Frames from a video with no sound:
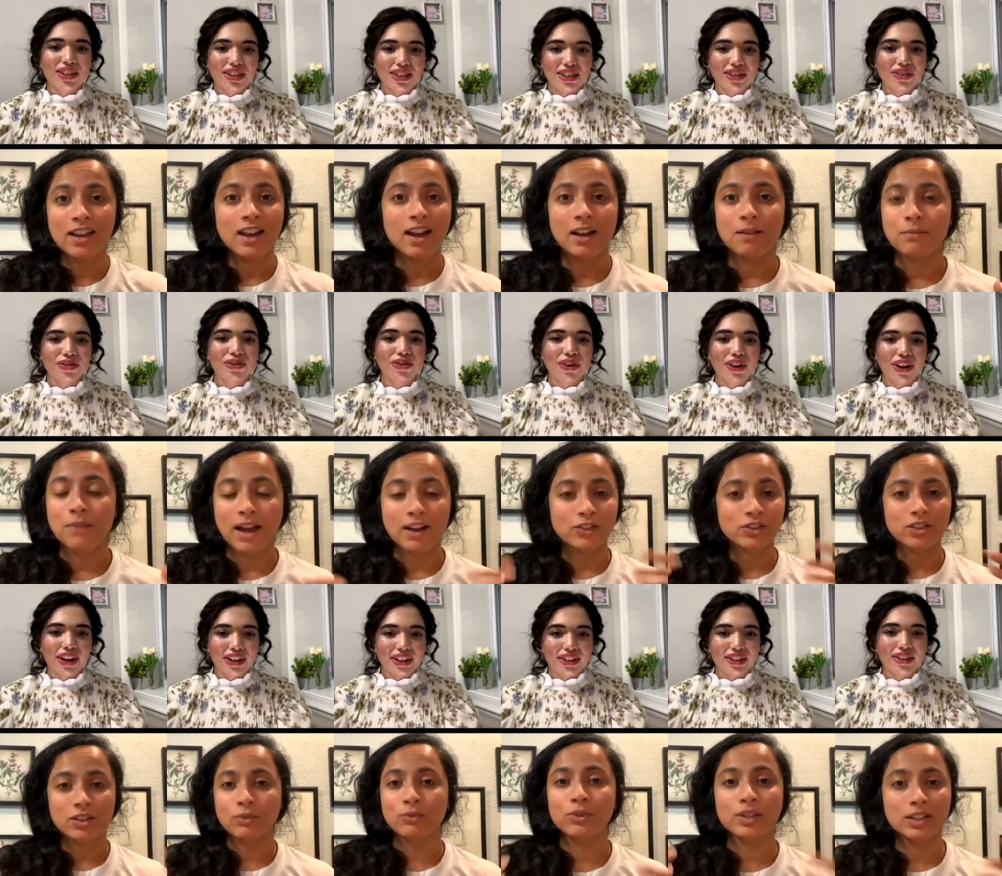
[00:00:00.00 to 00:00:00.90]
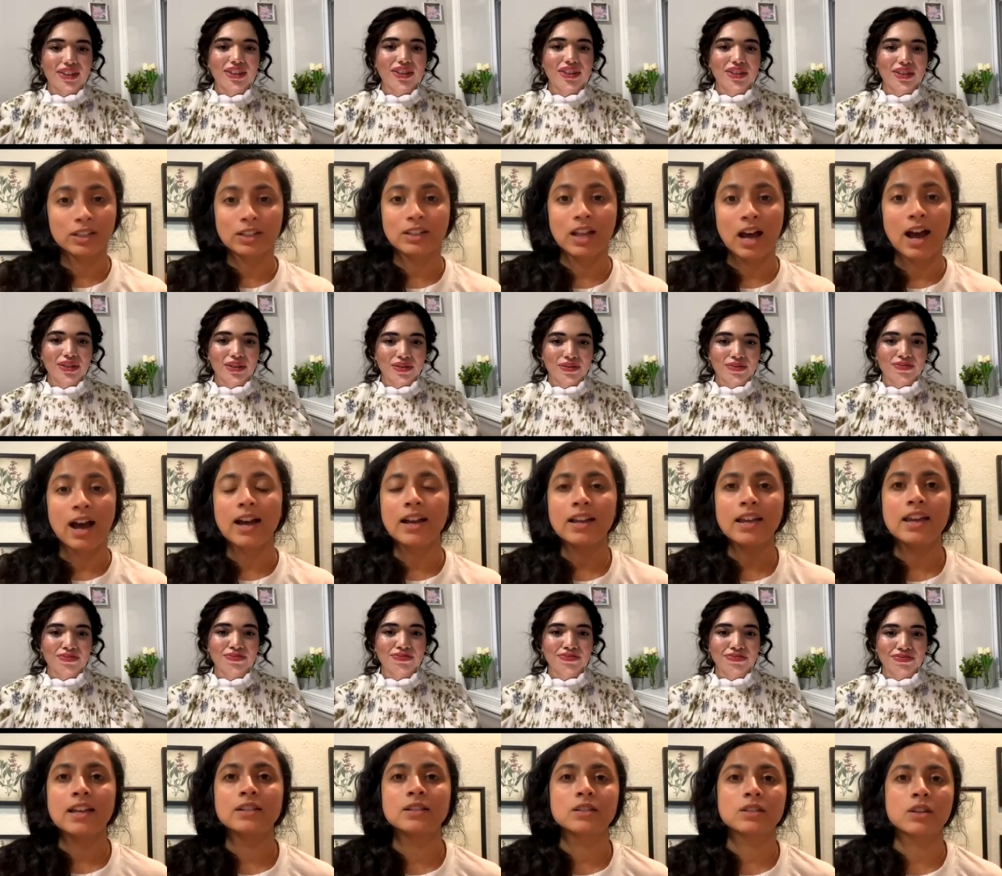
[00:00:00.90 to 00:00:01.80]
Speaker 1: I'm actually really not.
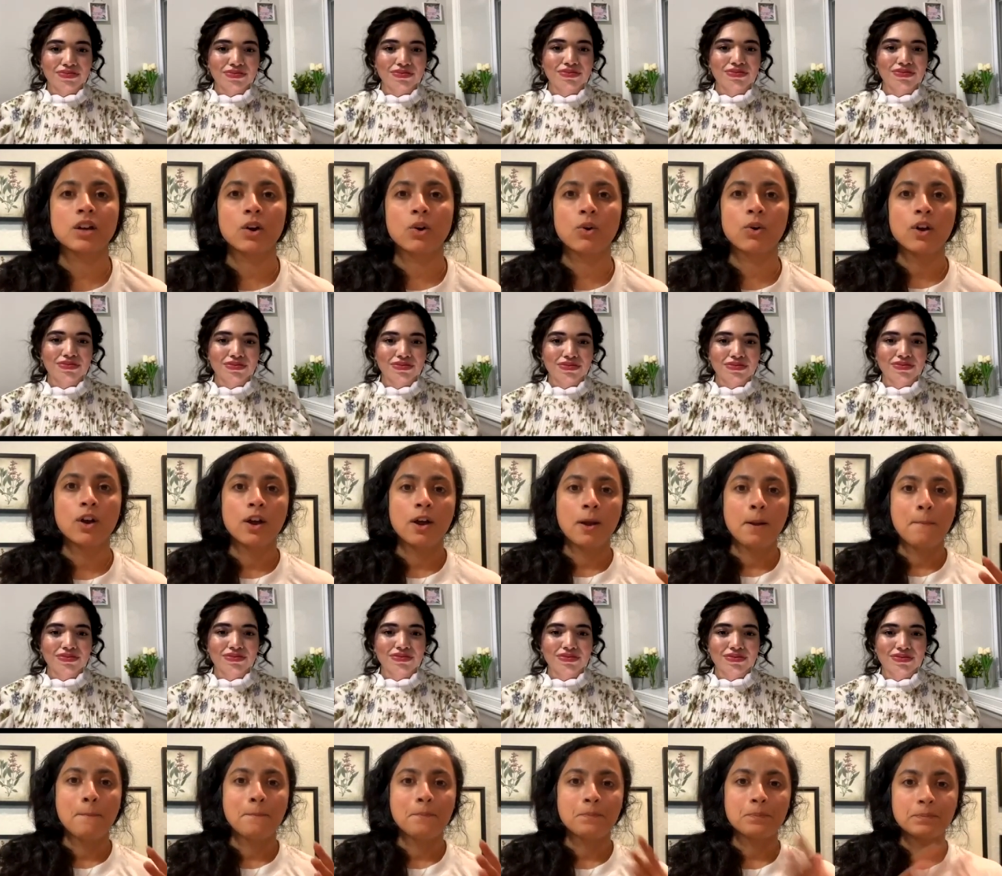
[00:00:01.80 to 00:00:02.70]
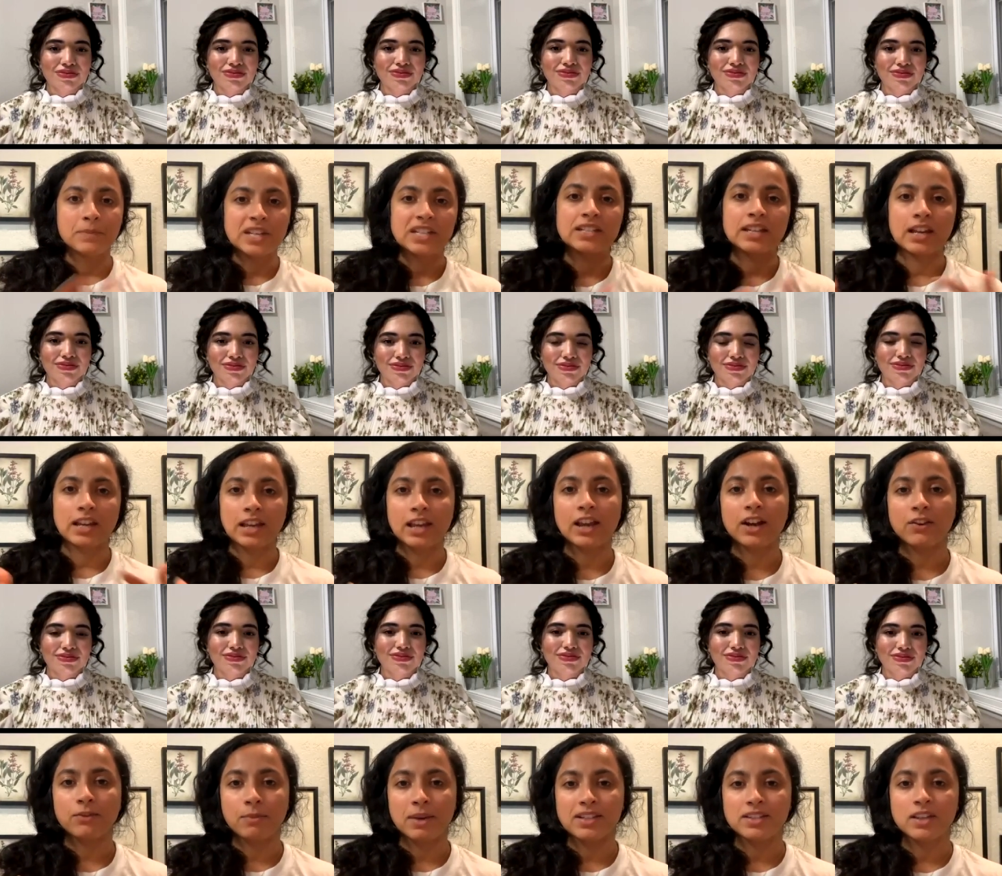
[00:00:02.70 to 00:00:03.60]
And so me taking care
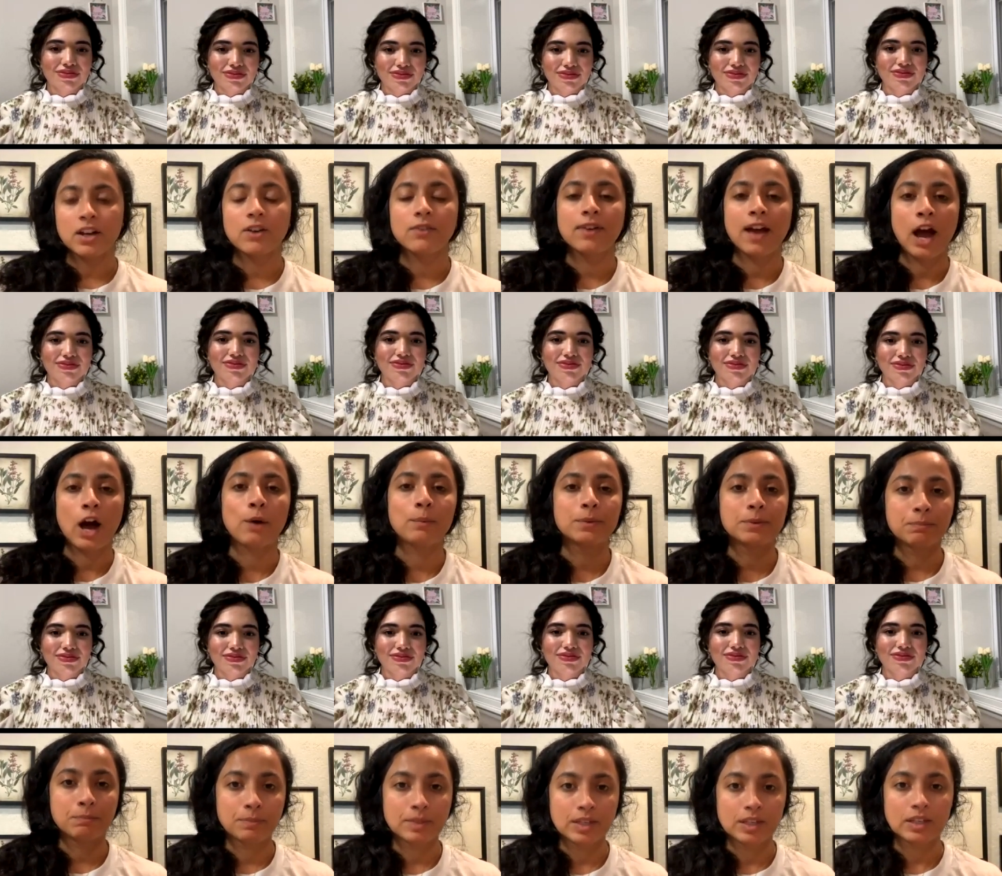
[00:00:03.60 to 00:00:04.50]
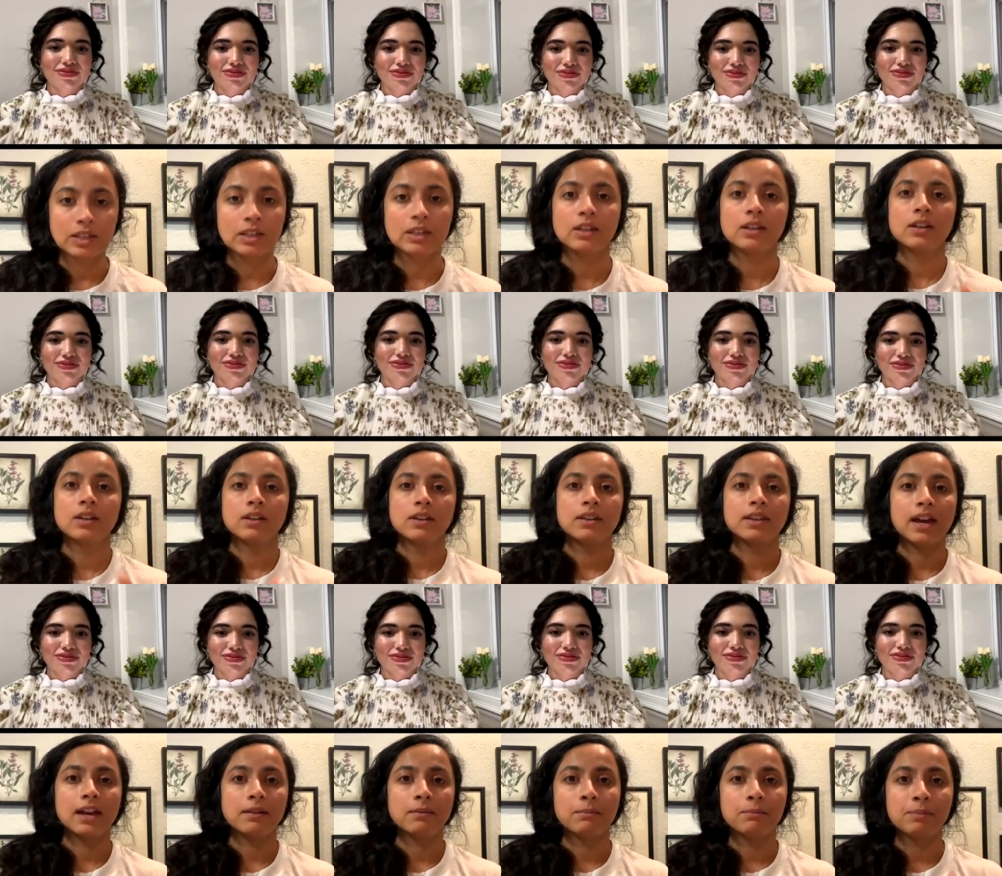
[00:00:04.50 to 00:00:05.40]
of myself helps me
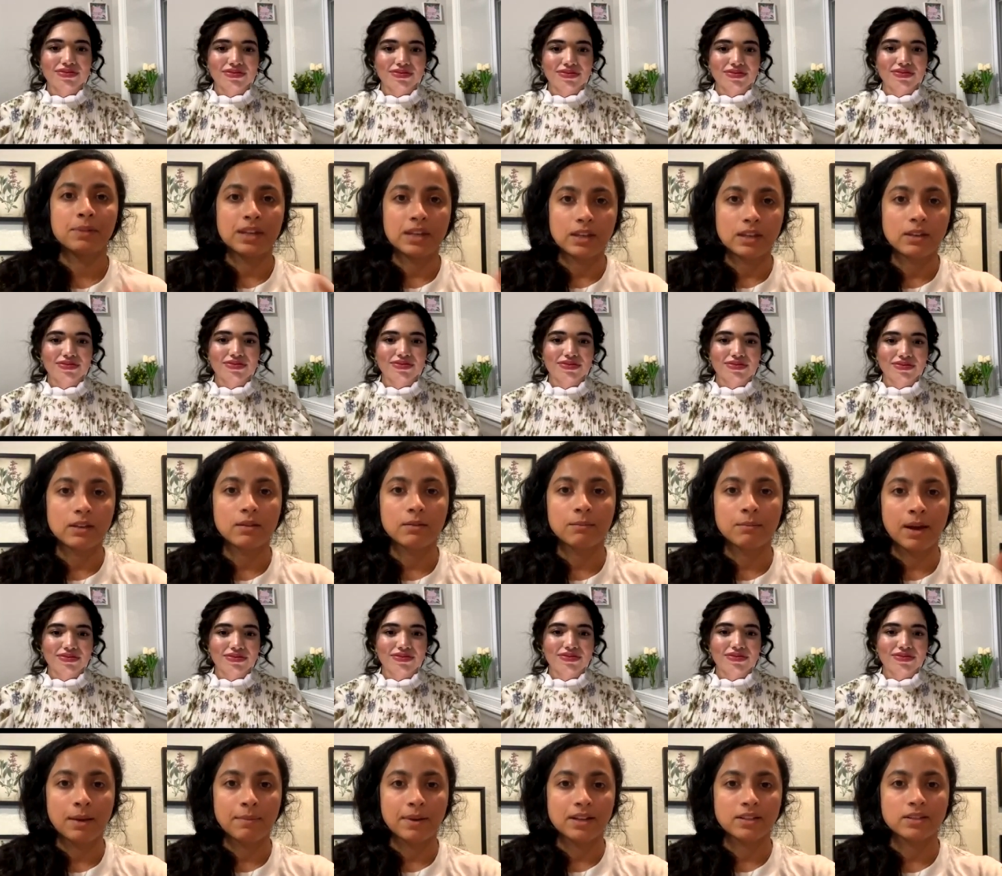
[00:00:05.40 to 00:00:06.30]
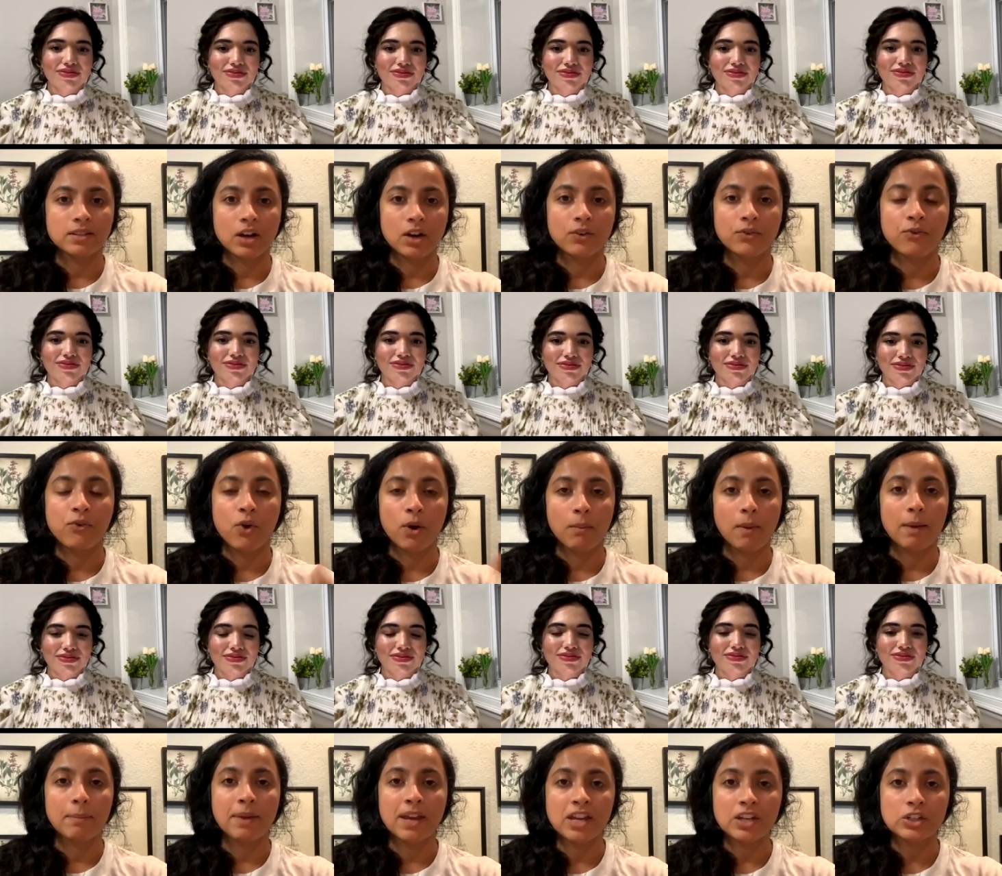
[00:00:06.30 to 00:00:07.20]
then be my best self for my
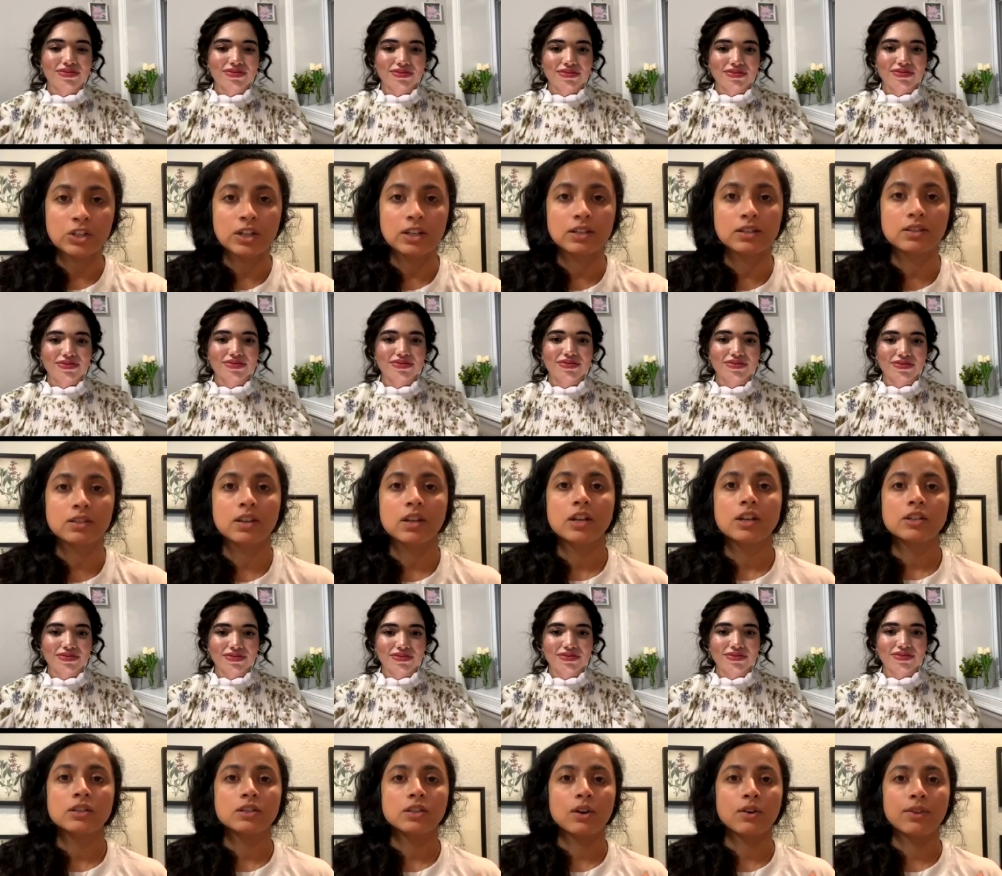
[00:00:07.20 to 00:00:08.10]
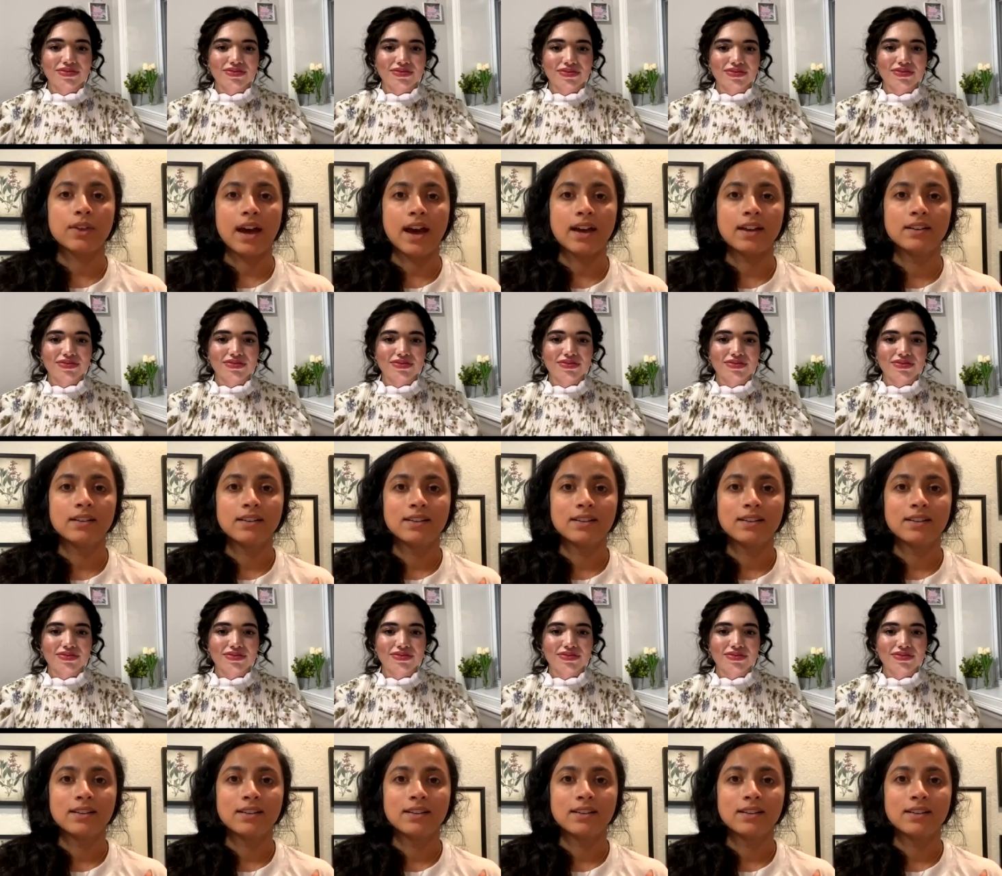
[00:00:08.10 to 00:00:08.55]
patients so that